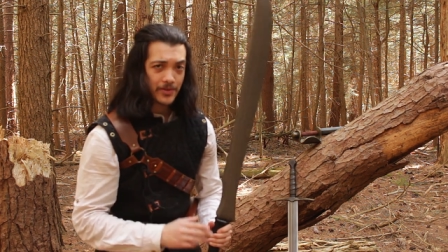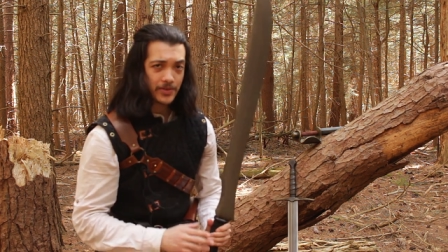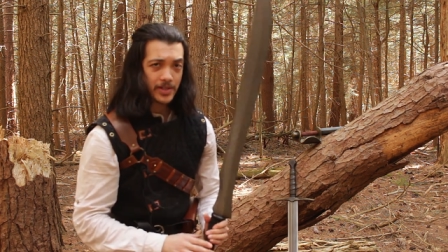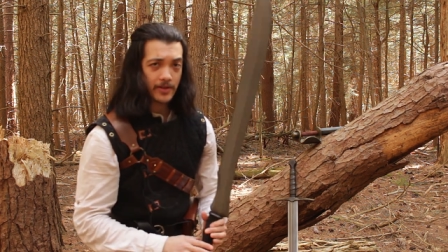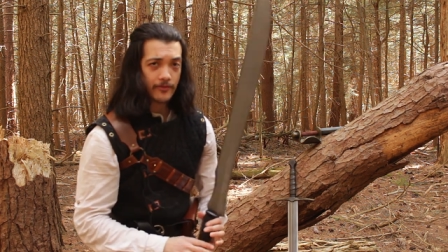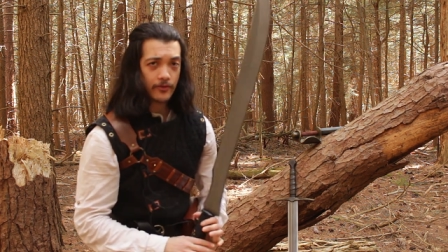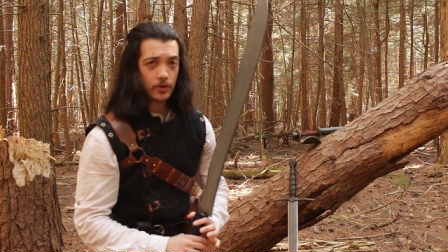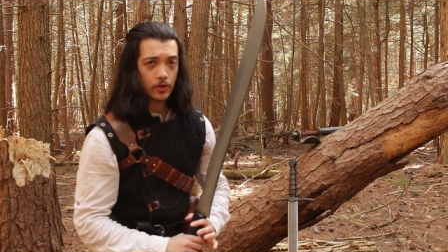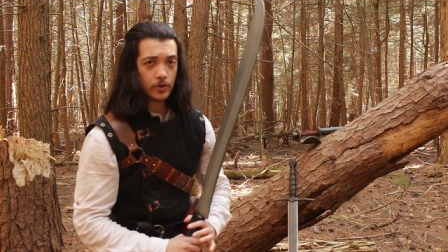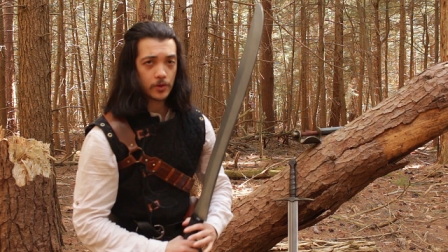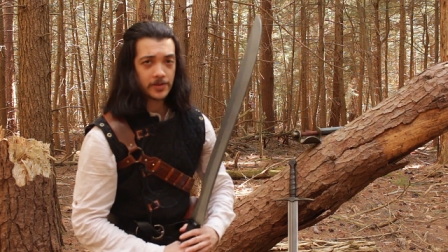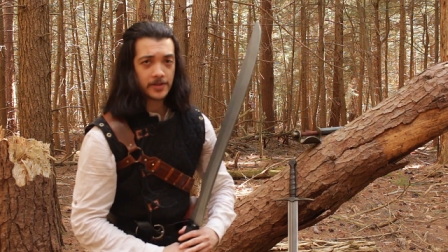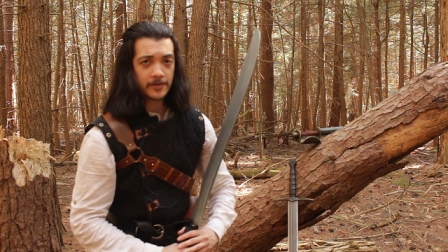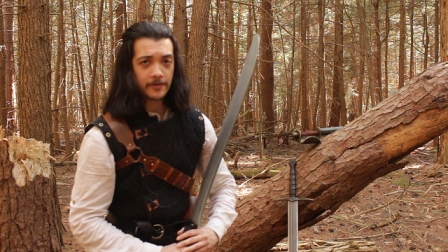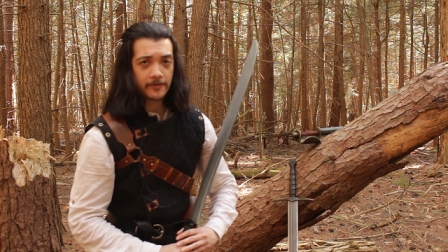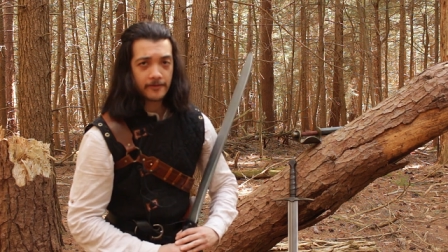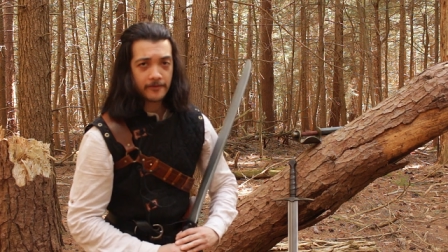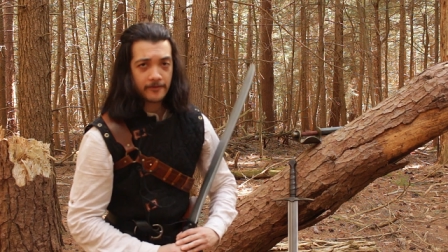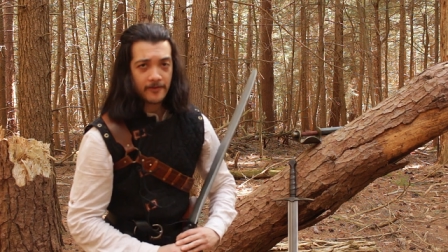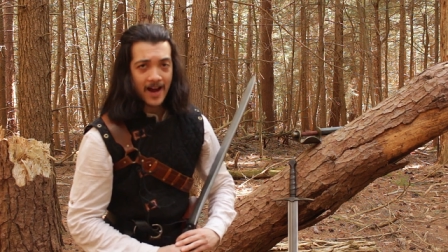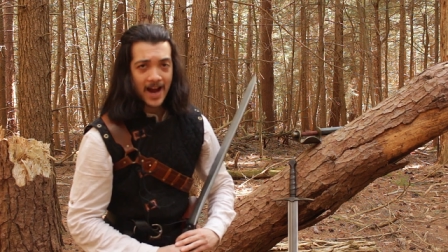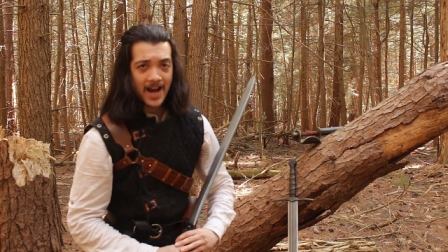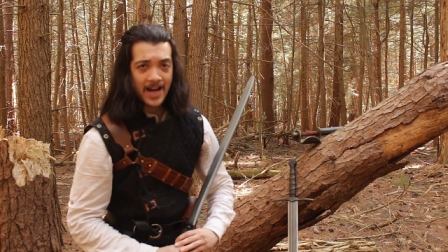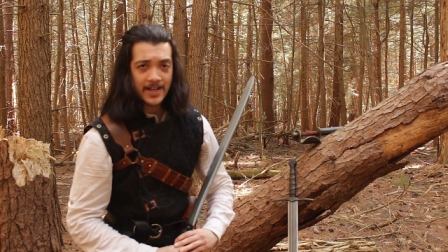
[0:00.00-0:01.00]
difficult to
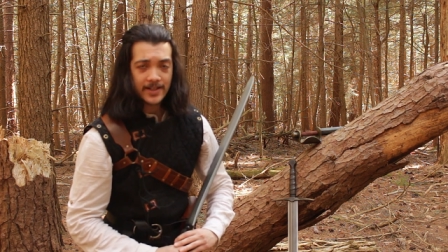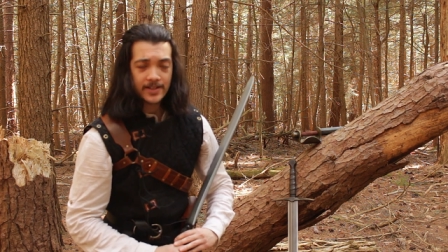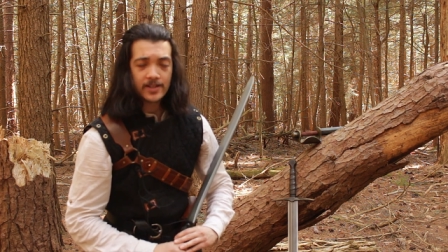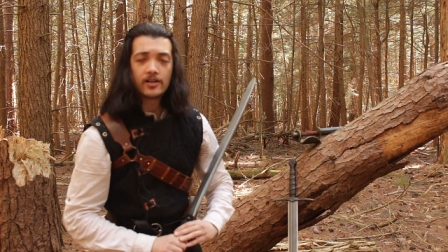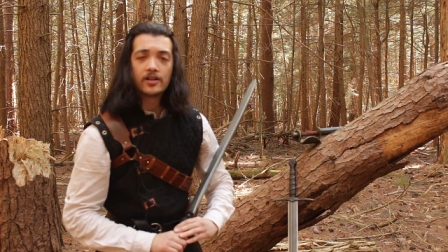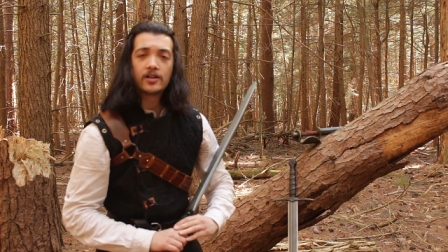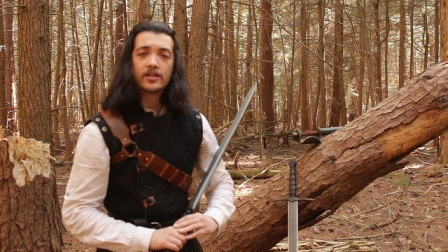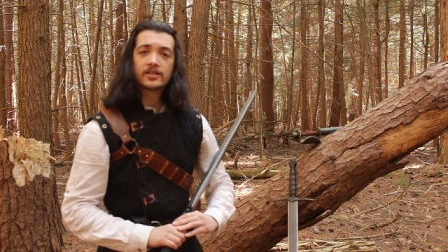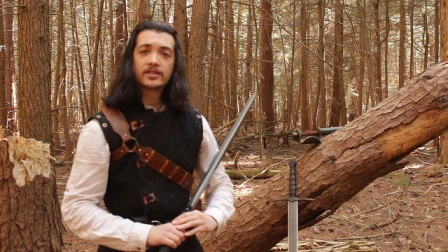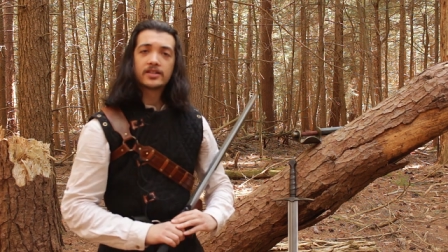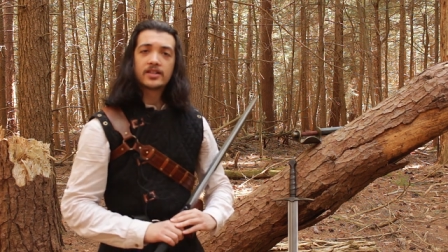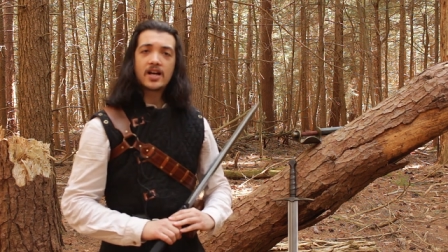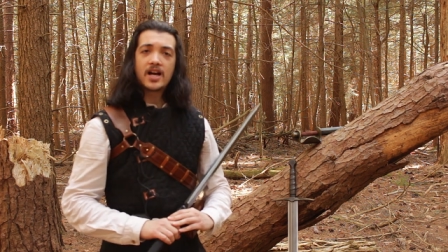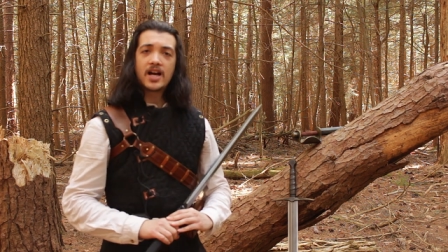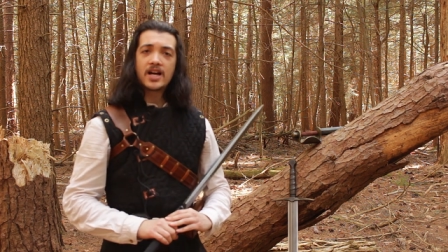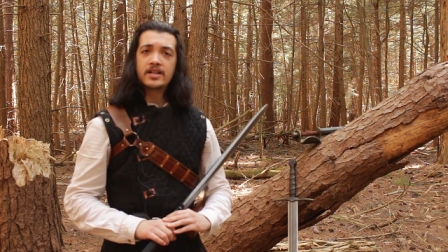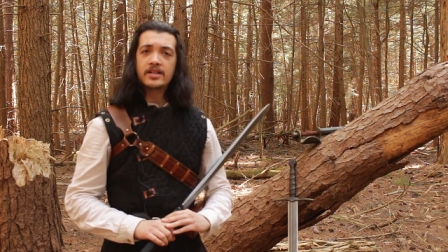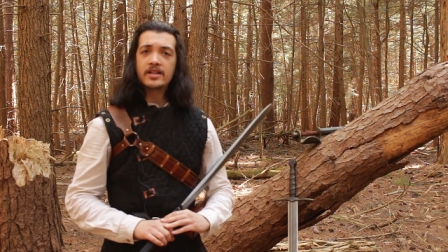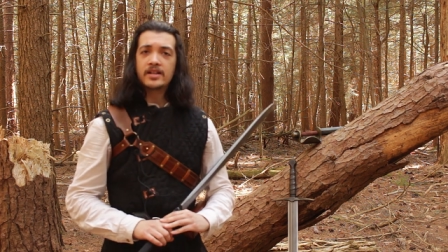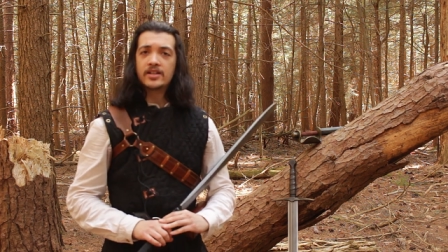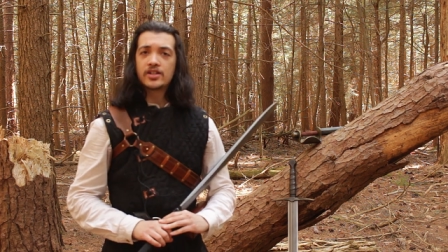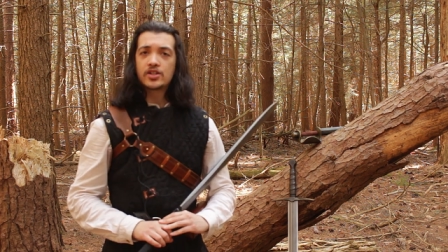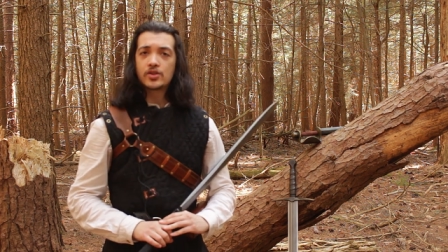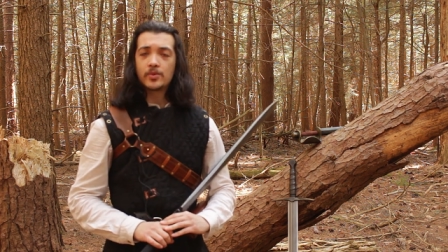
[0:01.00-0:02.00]
find
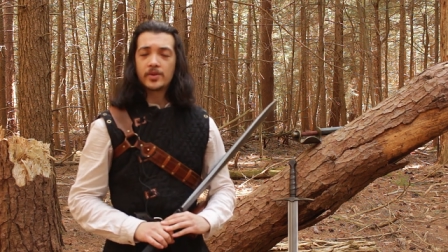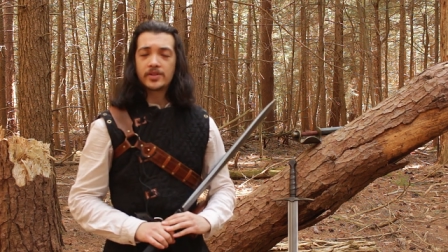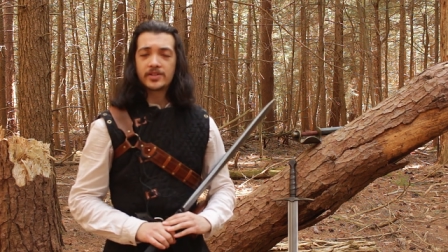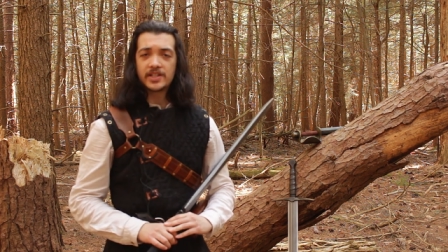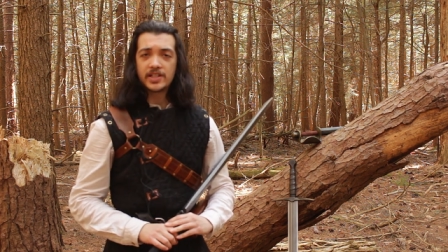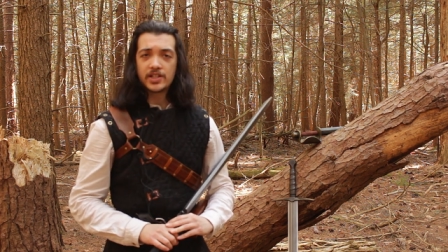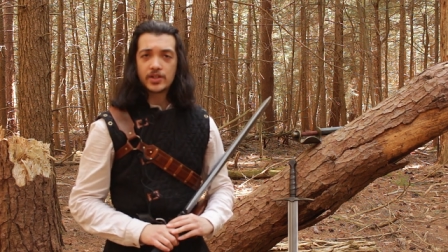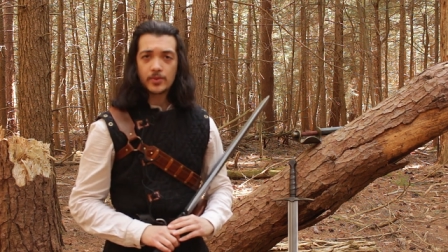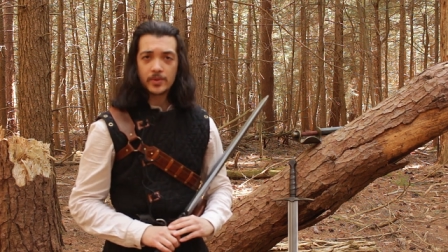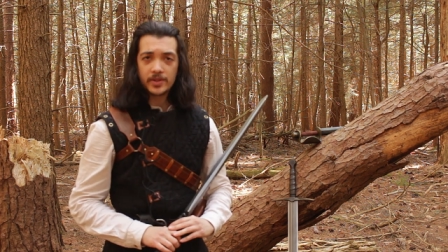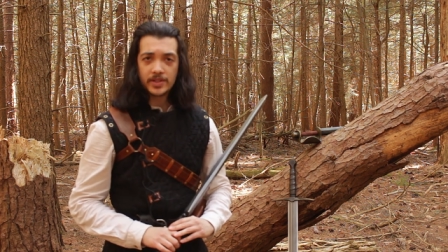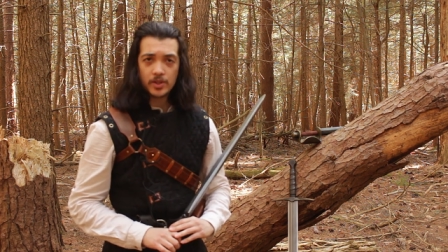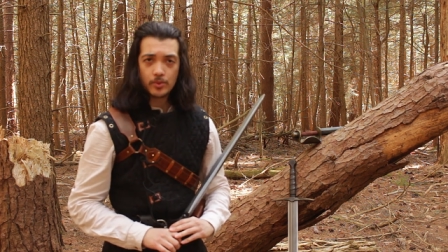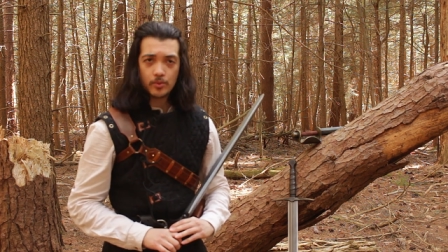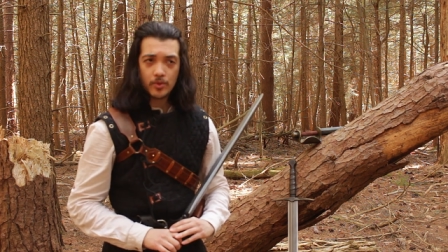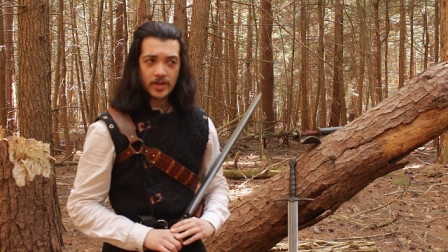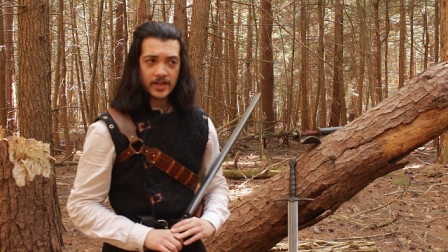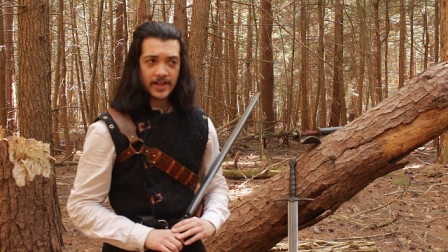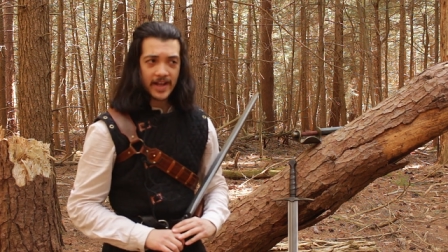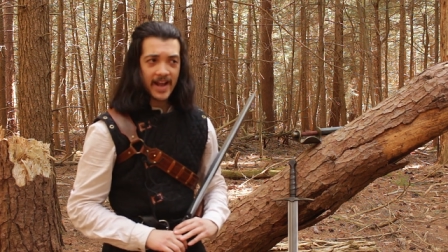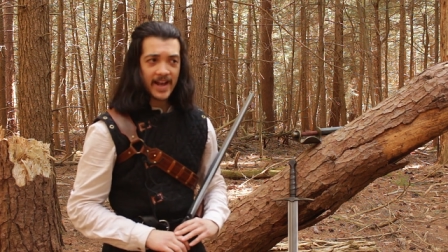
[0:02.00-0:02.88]
online in twenty twenty-one,